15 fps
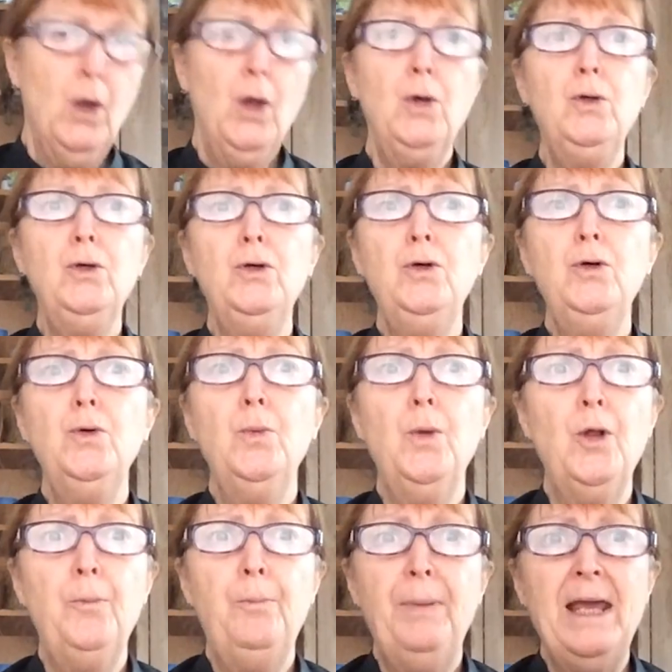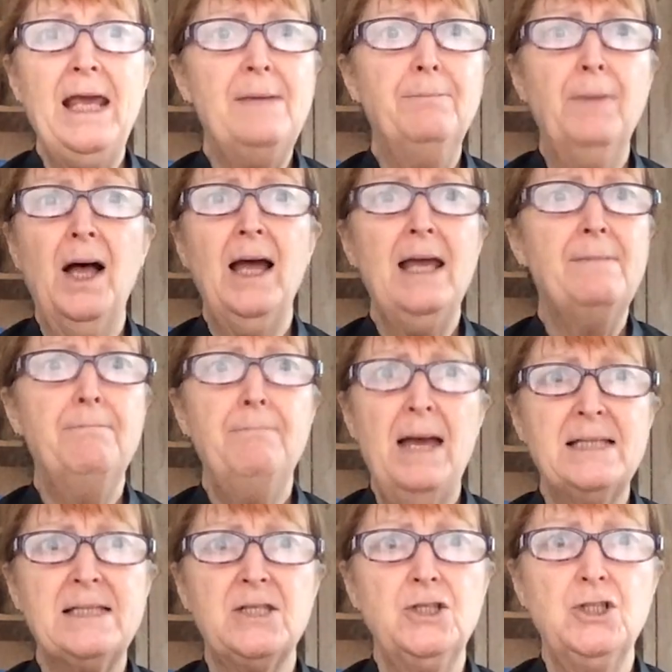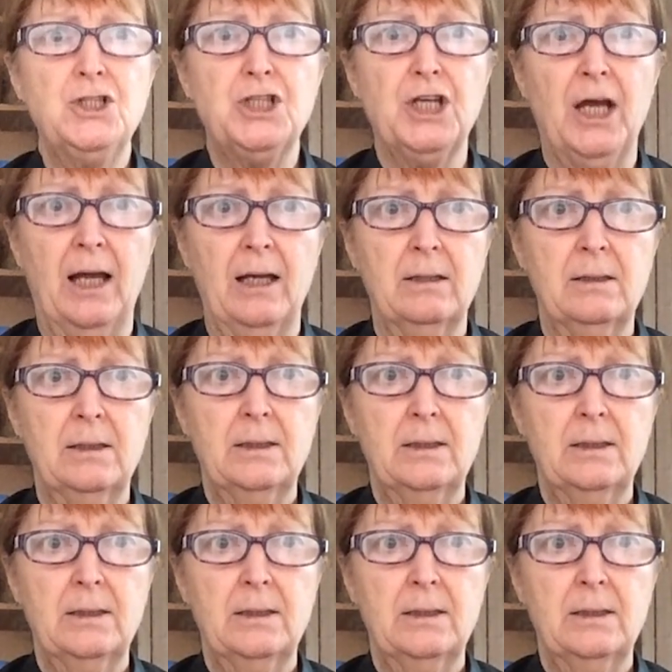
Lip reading: Who will be my messenger